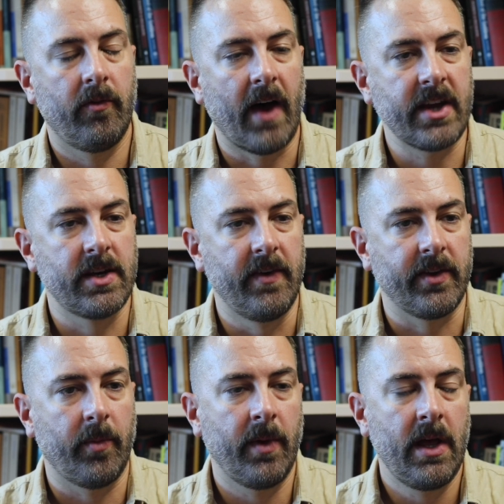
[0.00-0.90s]

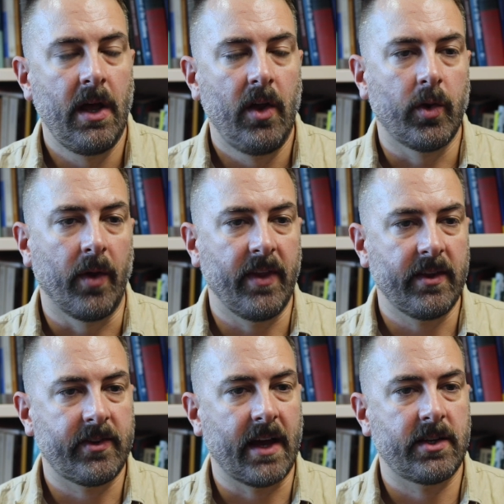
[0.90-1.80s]
Vaishnavism. So in
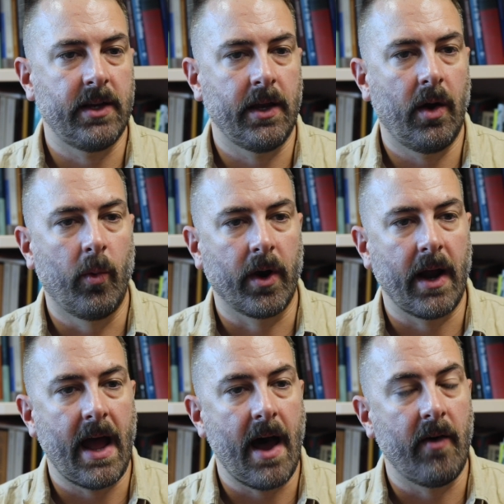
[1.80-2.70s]
this section, we're
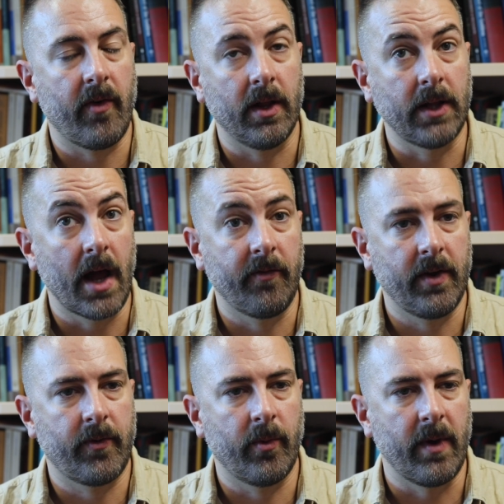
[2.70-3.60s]
going to have a lot of
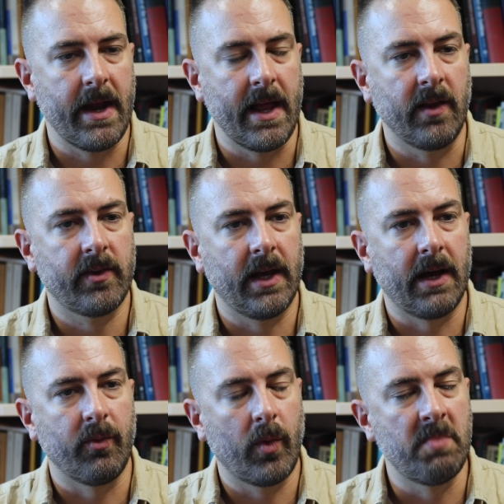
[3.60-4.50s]
different readings,
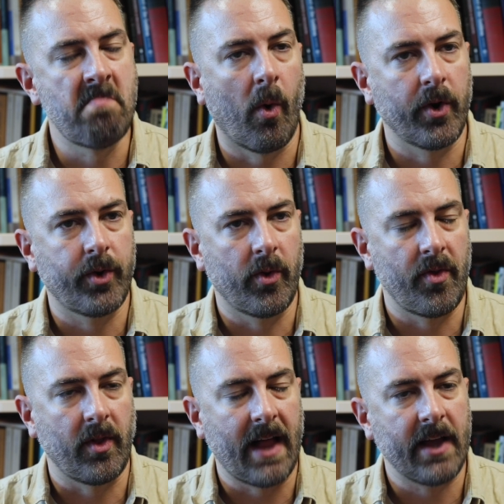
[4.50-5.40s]
more so
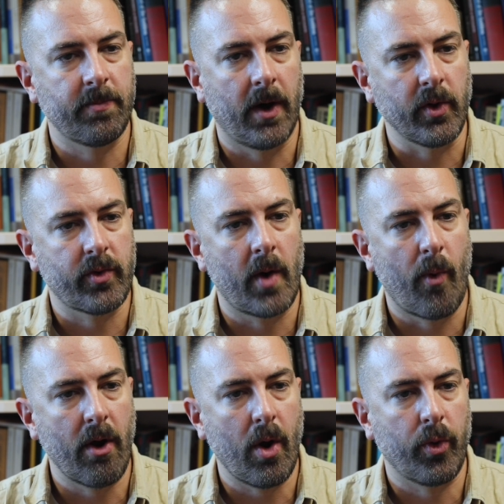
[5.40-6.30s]
than the last module, so I
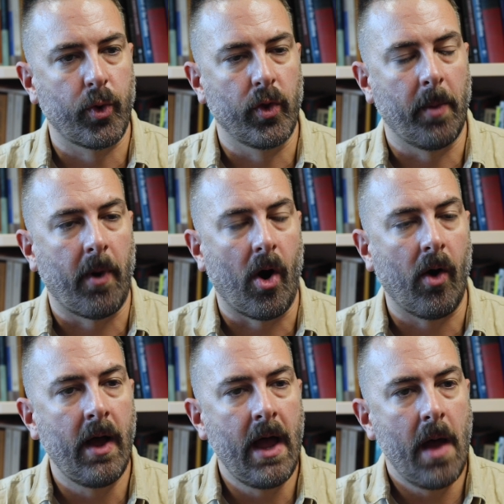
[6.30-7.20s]
won't go through them
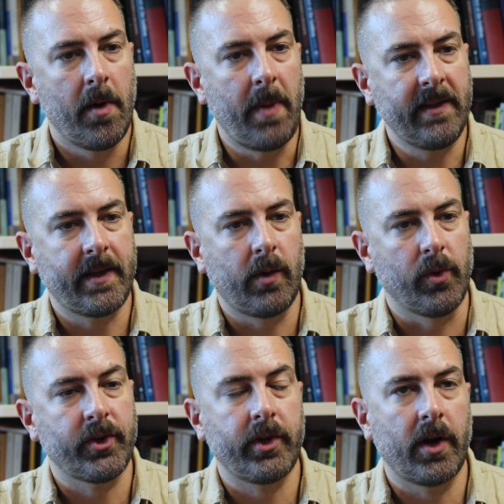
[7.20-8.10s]
all. But basically,
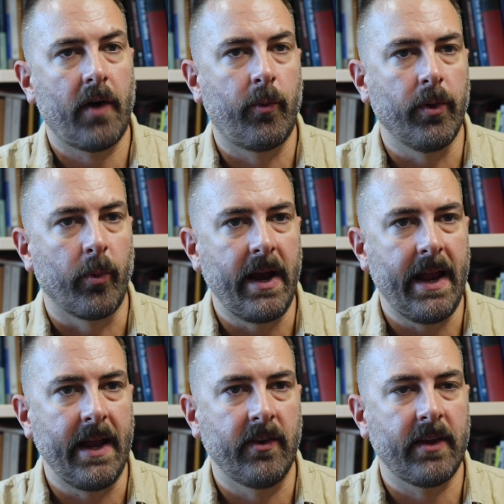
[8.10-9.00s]
we'll start off with
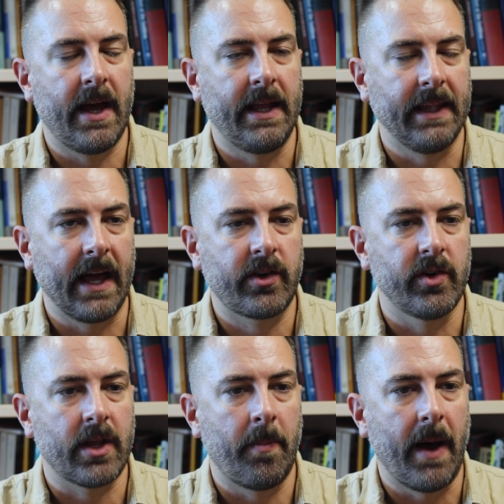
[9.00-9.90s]
readings and
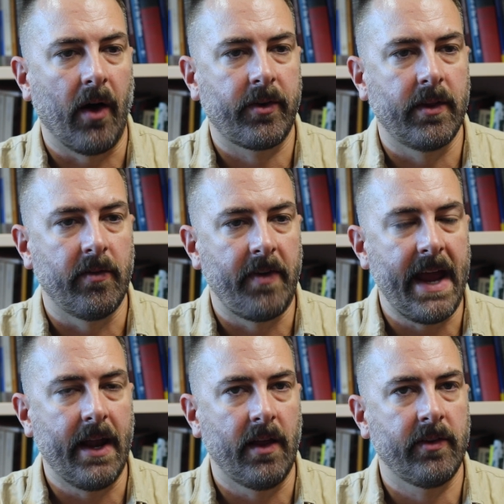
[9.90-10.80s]
lectures about the
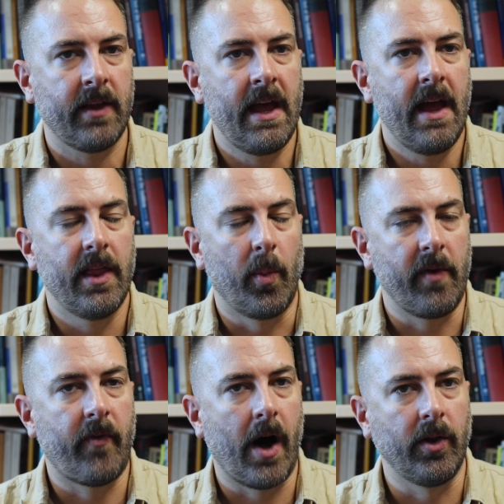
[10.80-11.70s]
Vedas. They'll be
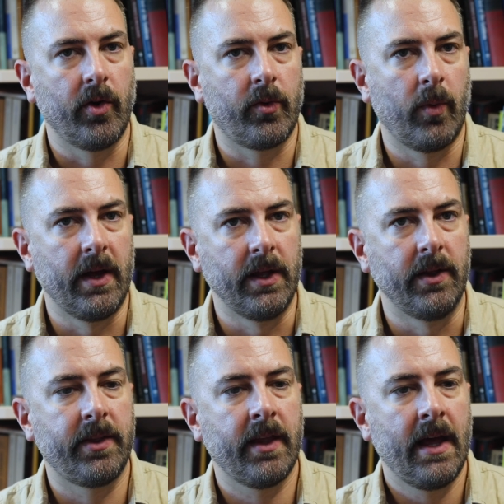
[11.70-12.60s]
followed
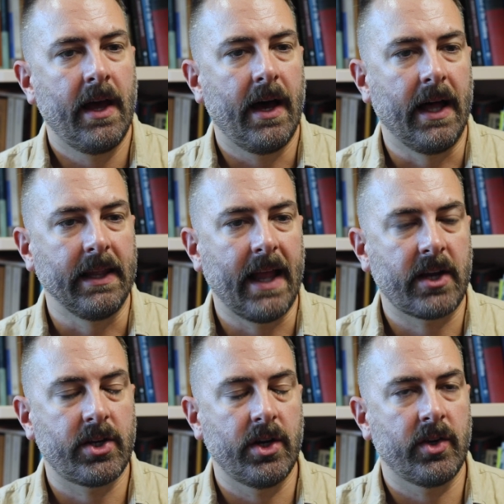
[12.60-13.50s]
with
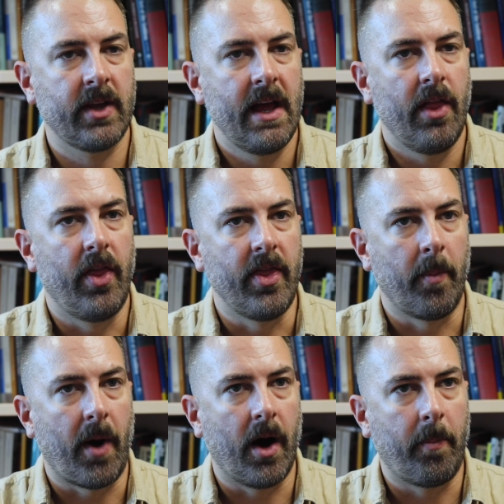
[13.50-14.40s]
lectures, then the
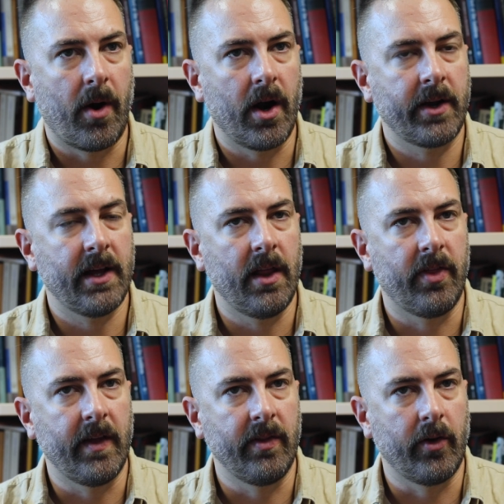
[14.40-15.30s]
Mahabharata,
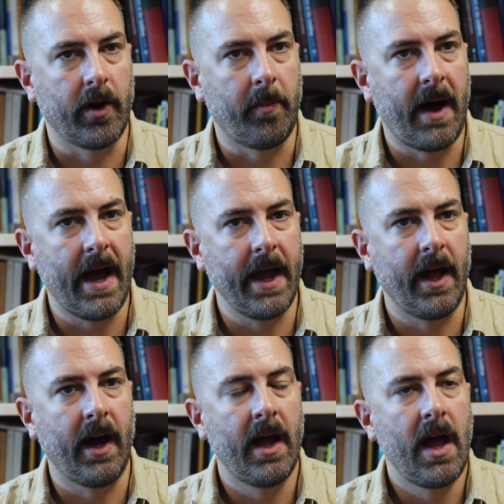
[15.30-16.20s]
then the
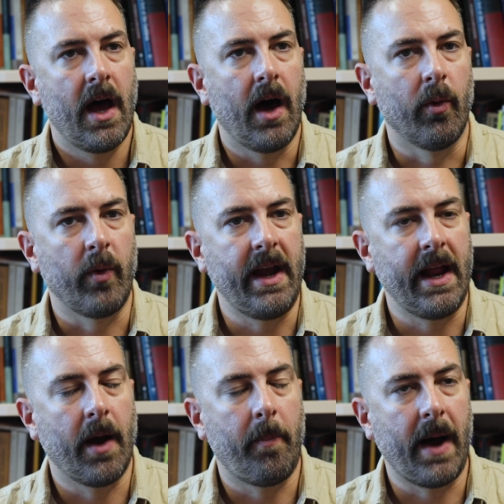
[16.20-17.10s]
Ramayana, a
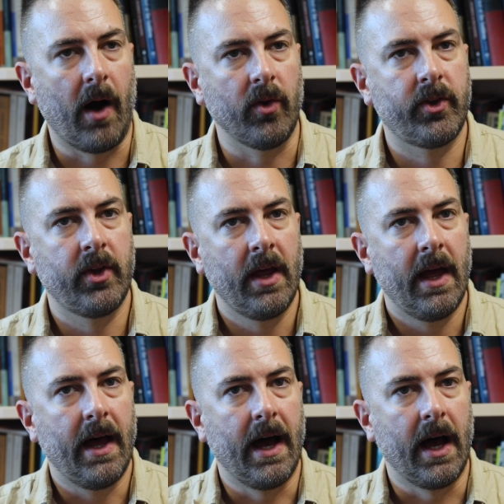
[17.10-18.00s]
reading about
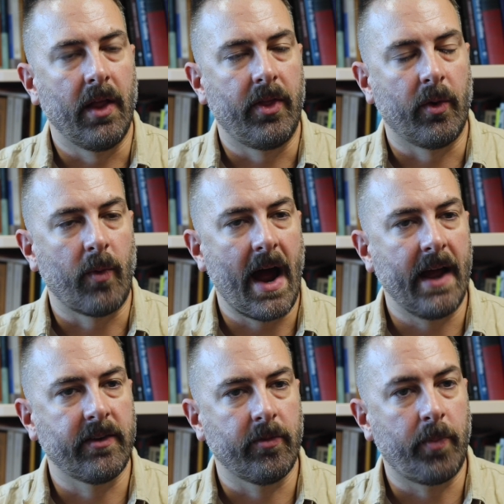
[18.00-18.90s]
the
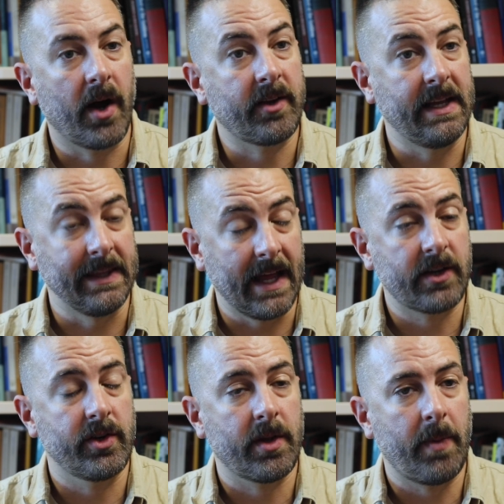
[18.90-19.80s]
rise of Bhakti and
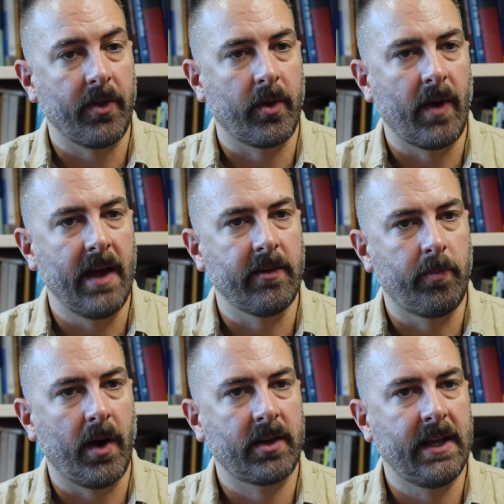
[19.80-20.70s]
lectures about the rise
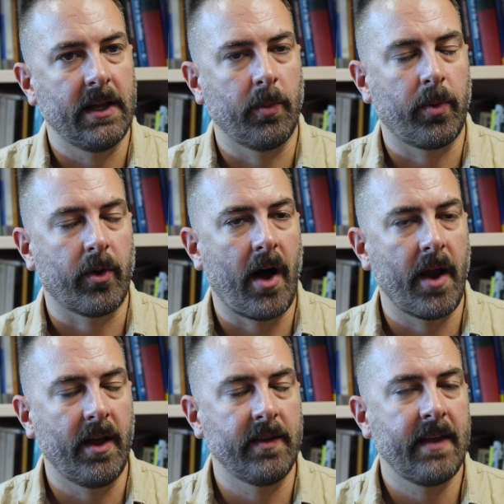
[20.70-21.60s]
of Bhakti in the
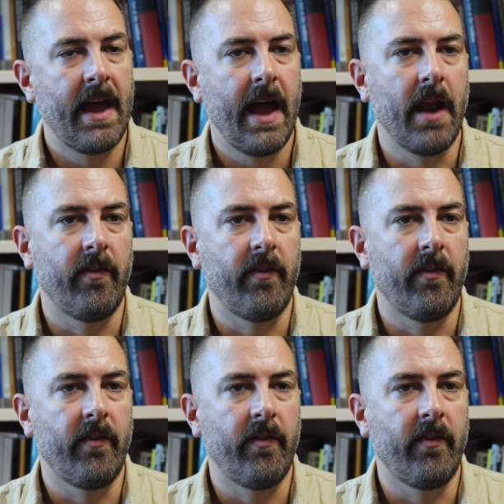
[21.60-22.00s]
Puranas, and